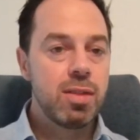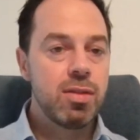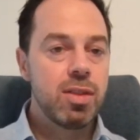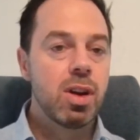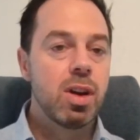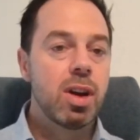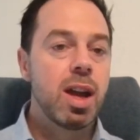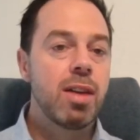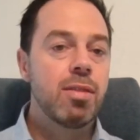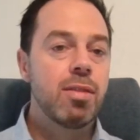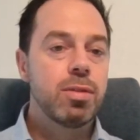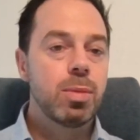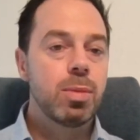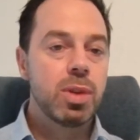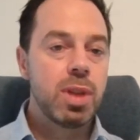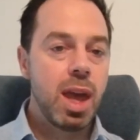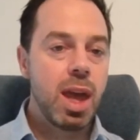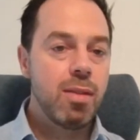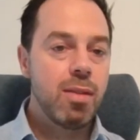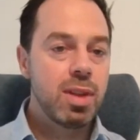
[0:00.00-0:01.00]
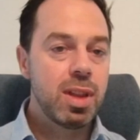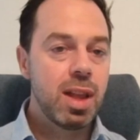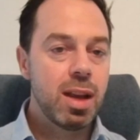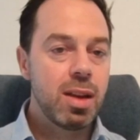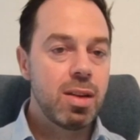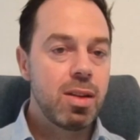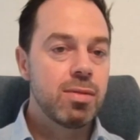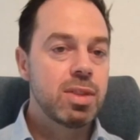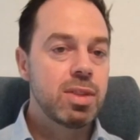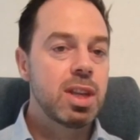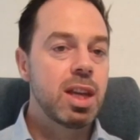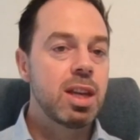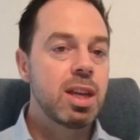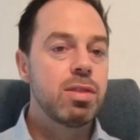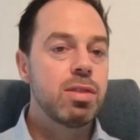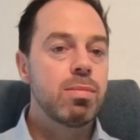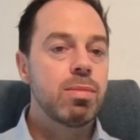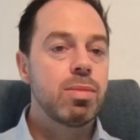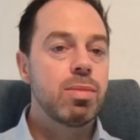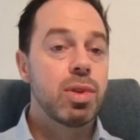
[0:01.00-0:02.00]
If you're not comfortable with having that
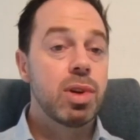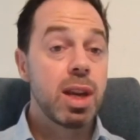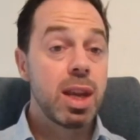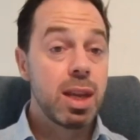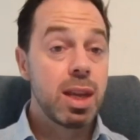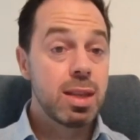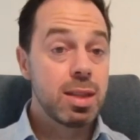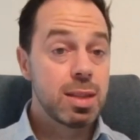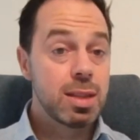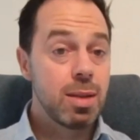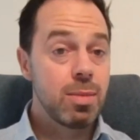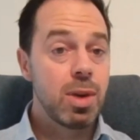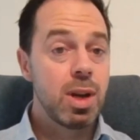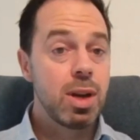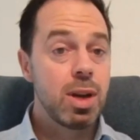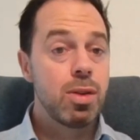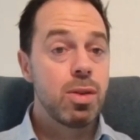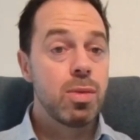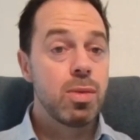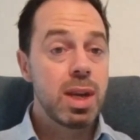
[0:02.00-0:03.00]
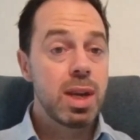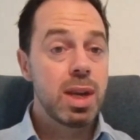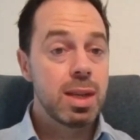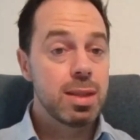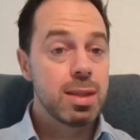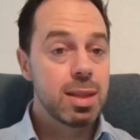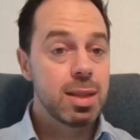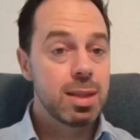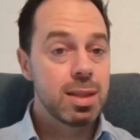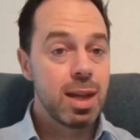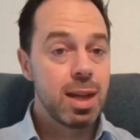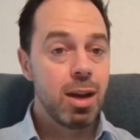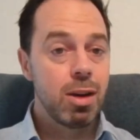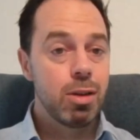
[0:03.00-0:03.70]
conversation, bring in someone who is to